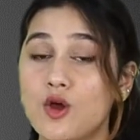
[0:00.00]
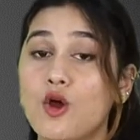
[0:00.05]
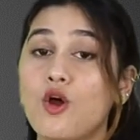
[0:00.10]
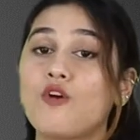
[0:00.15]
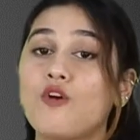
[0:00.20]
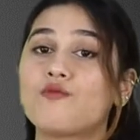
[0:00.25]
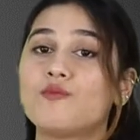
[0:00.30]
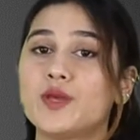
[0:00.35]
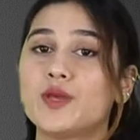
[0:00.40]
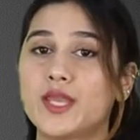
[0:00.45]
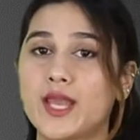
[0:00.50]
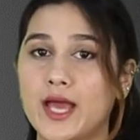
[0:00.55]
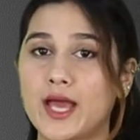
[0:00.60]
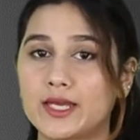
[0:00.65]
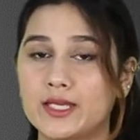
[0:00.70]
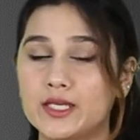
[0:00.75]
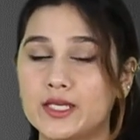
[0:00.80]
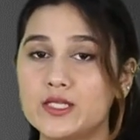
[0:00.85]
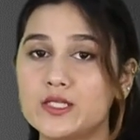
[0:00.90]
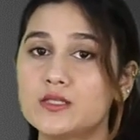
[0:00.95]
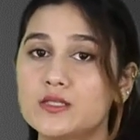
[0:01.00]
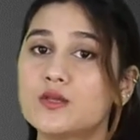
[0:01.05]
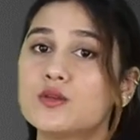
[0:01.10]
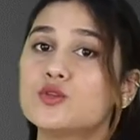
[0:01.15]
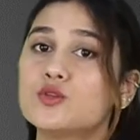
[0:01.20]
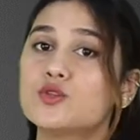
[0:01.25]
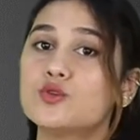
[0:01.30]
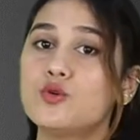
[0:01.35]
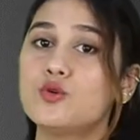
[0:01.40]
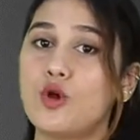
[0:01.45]
of bananas
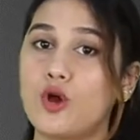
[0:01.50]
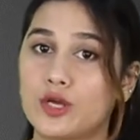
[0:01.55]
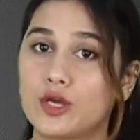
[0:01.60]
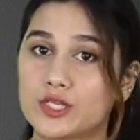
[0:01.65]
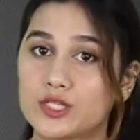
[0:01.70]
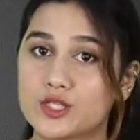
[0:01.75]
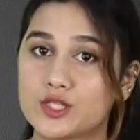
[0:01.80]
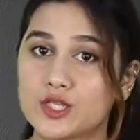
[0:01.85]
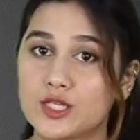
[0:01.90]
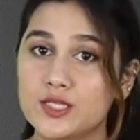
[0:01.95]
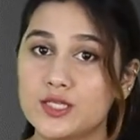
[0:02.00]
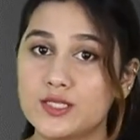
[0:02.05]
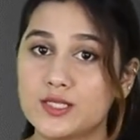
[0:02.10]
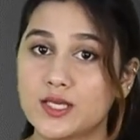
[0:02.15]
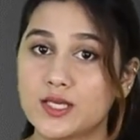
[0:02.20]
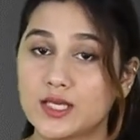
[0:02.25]
to oranges